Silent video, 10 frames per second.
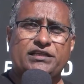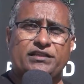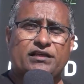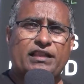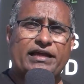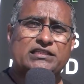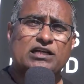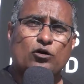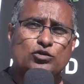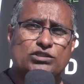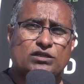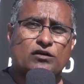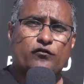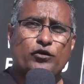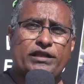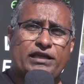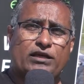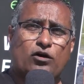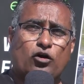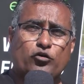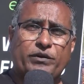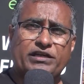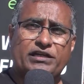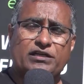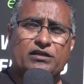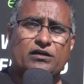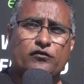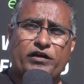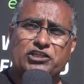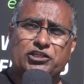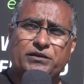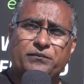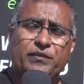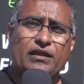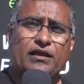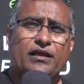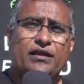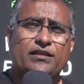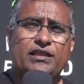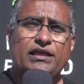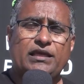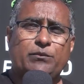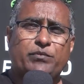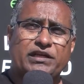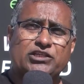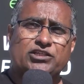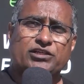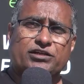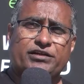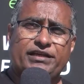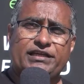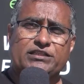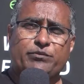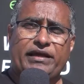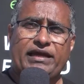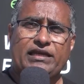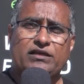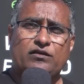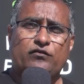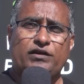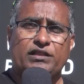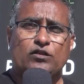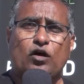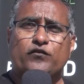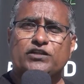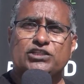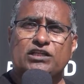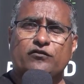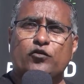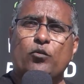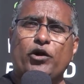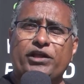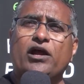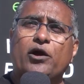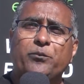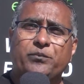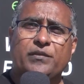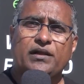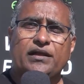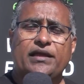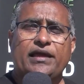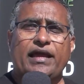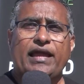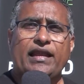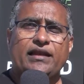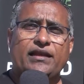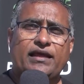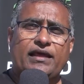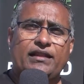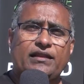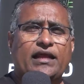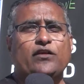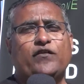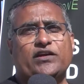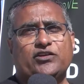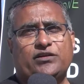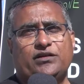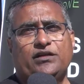in a lights out, fully automated fashion. The printer is made with off-the-shelf robotic arm and an end effector.